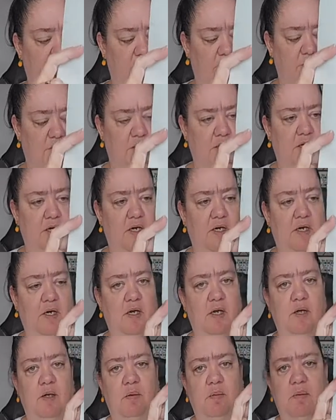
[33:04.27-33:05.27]
for,
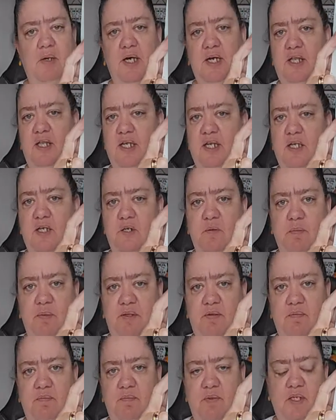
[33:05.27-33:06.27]
but I think
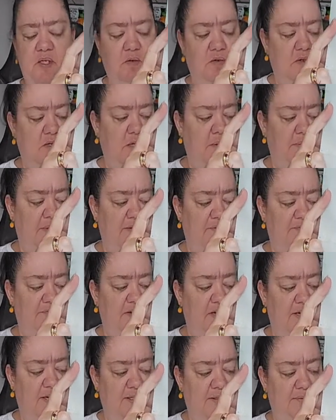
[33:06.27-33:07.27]
it'll come out fine.